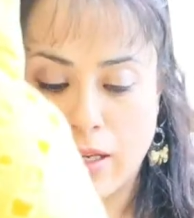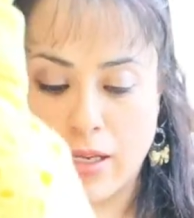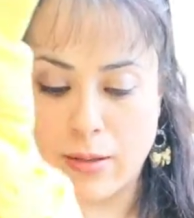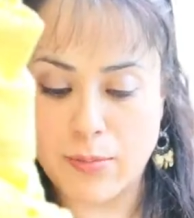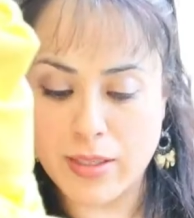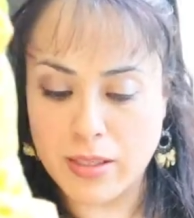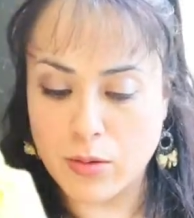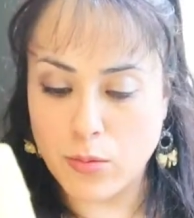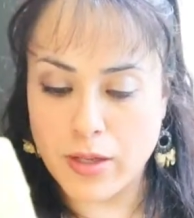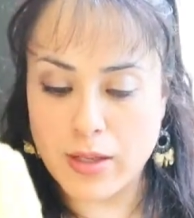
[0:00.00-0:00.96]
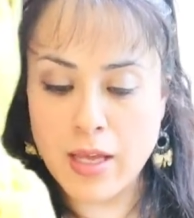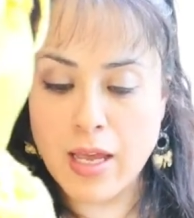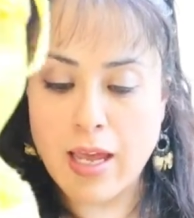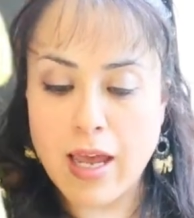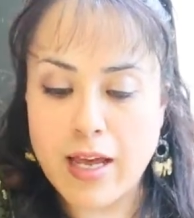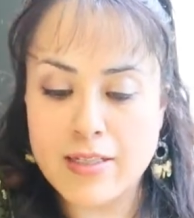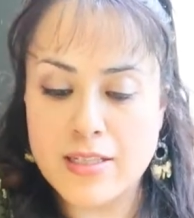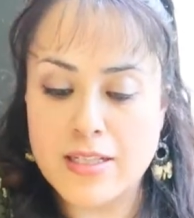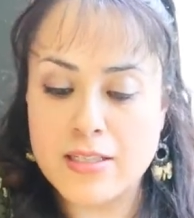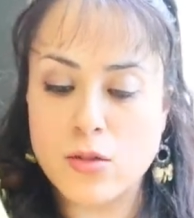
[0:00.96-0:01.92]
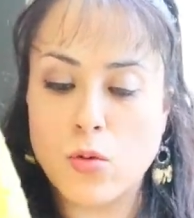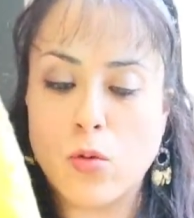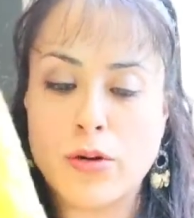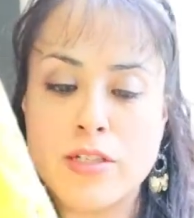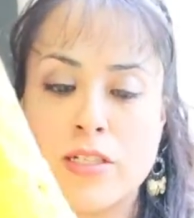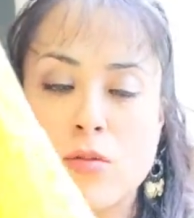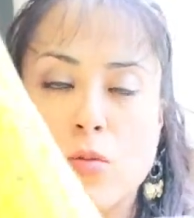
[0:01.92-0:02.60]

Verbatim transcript: and be done with. It has these gorgeous